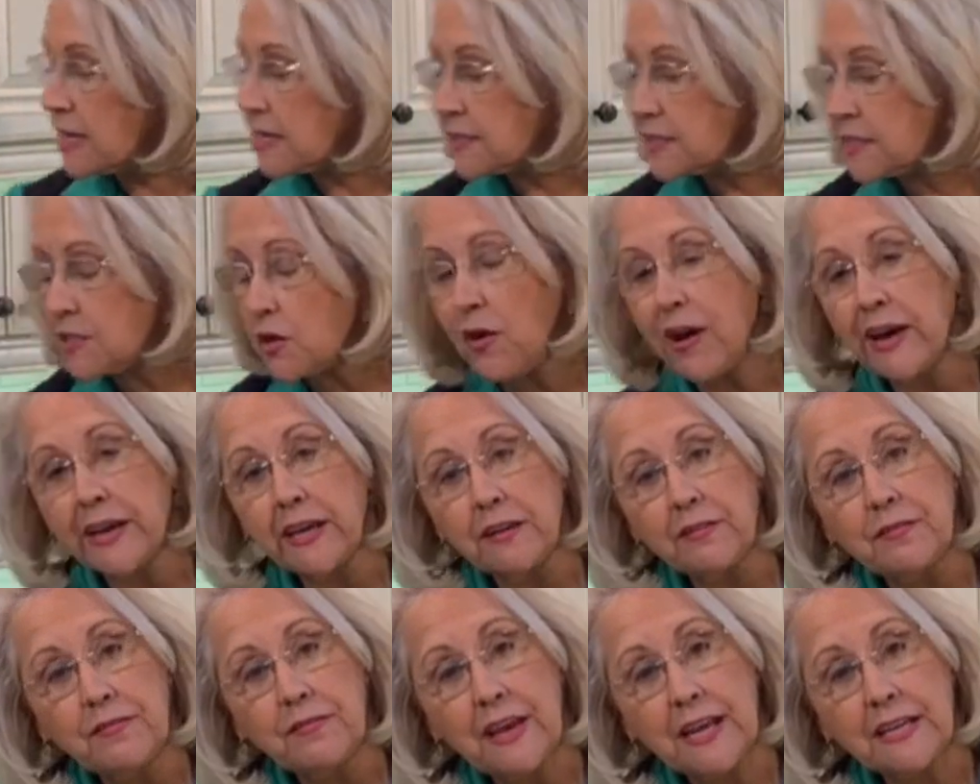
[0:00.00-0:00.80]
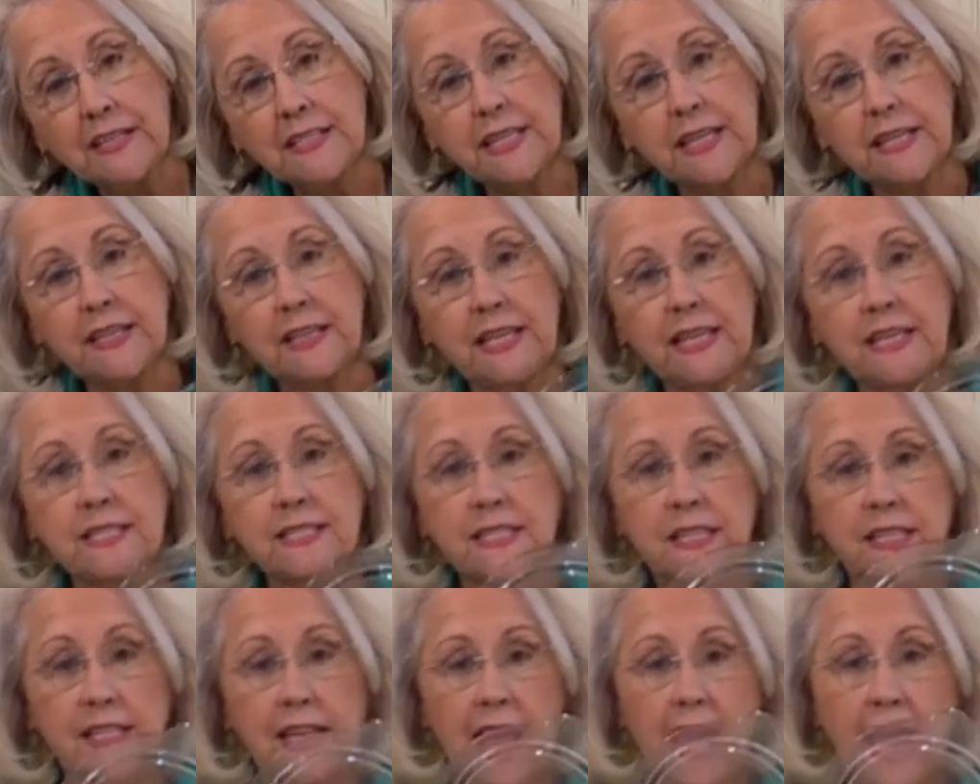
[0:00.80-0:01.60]
So I invented
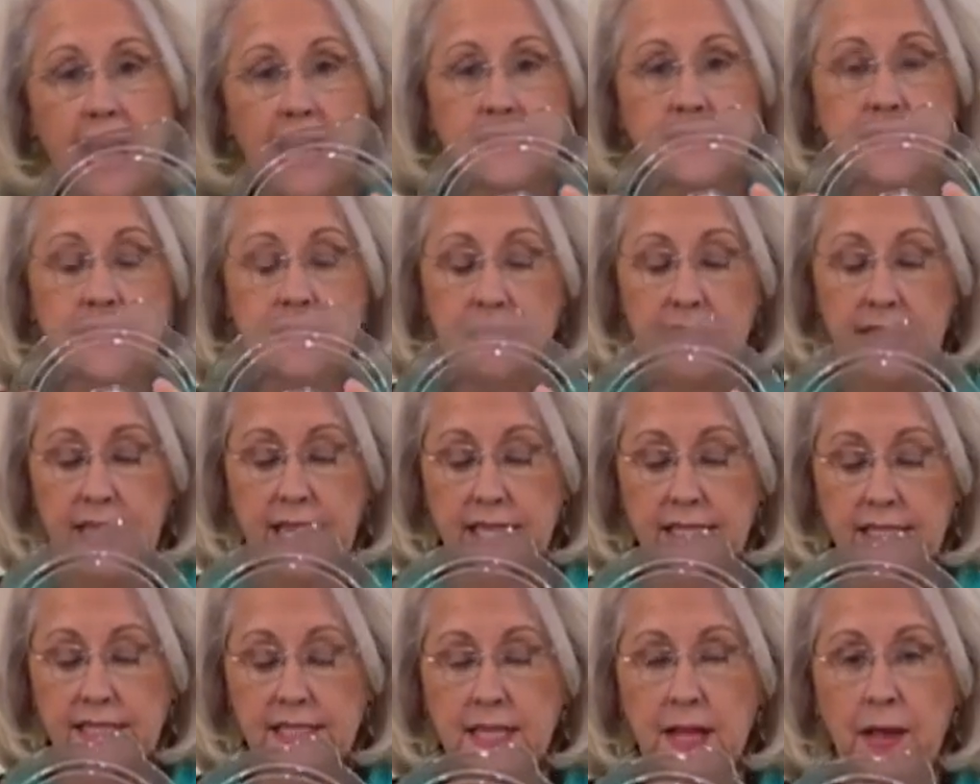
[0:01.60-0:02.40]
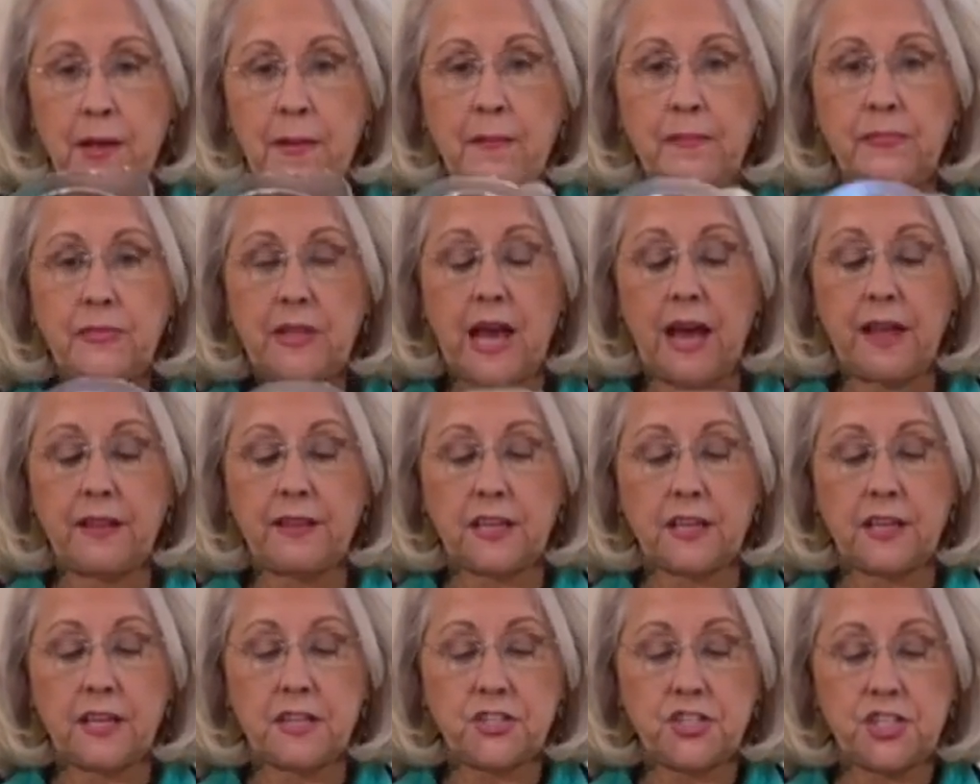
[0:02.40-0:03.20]
these glass lids. Now
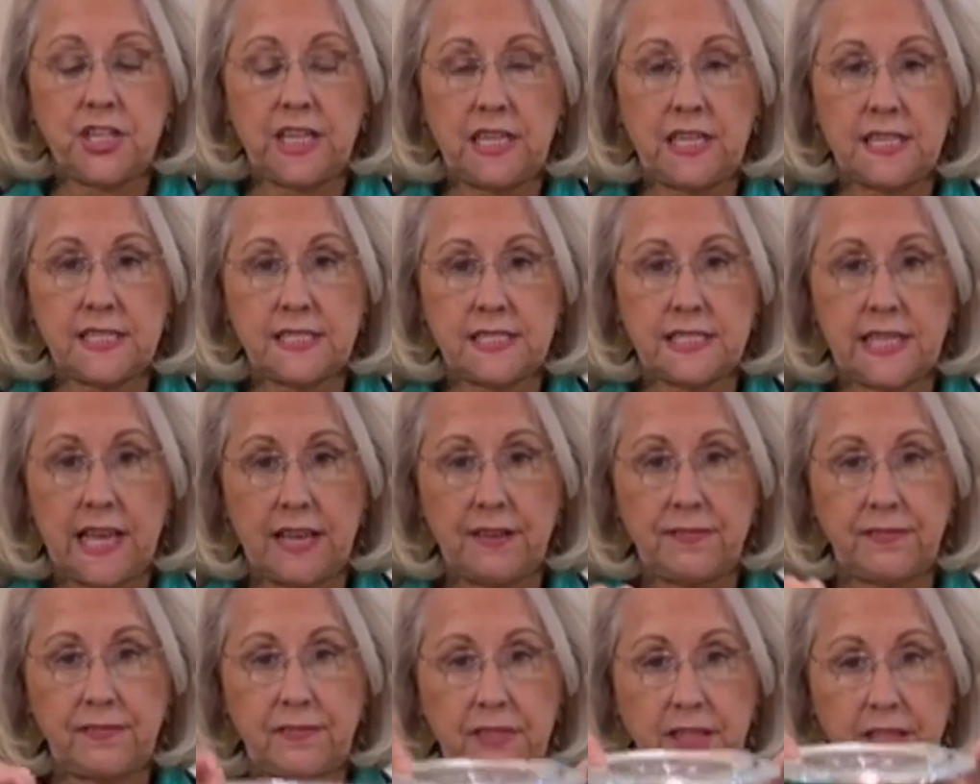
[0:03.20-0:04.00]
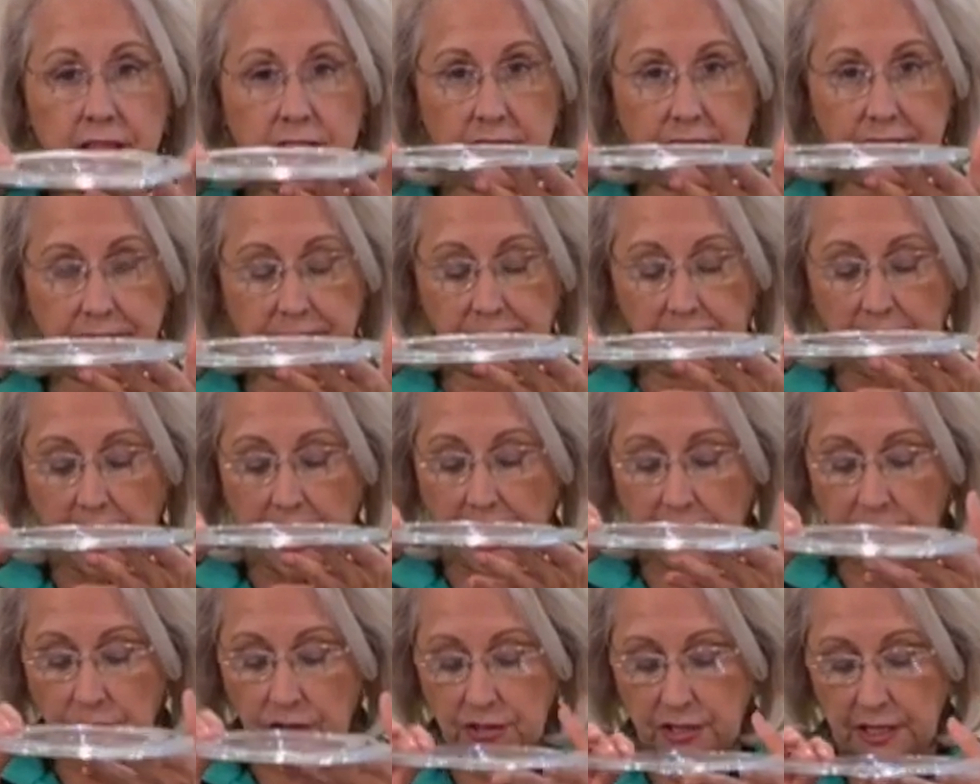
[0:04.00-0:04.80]
the Cuchina safe lid, the
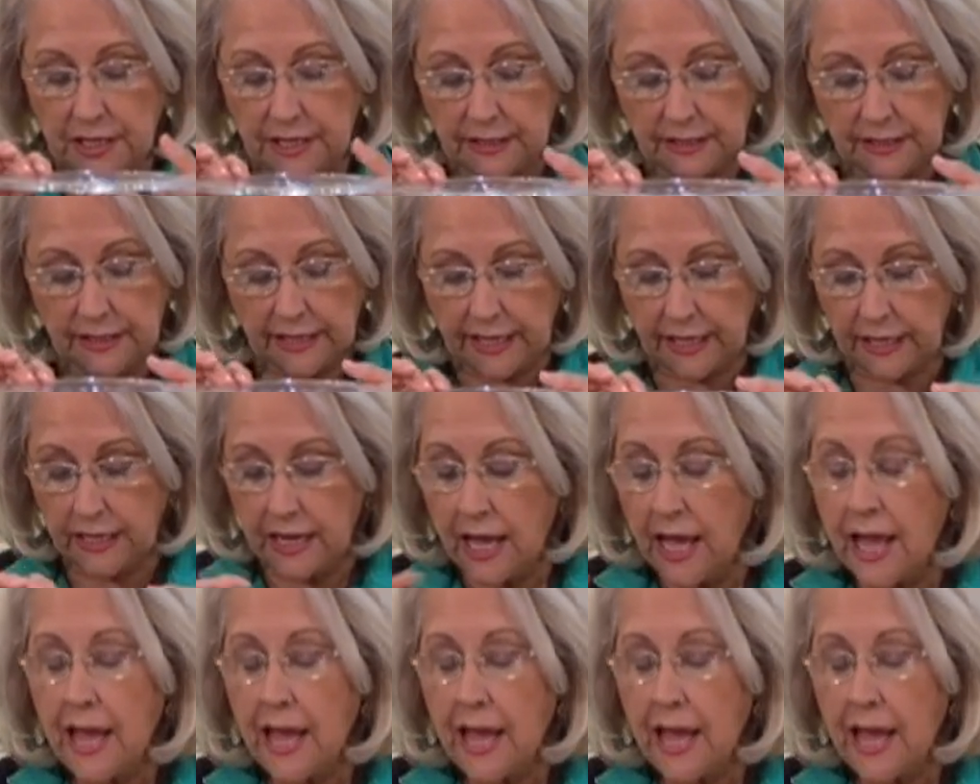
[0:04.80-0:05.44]
flat looking lid,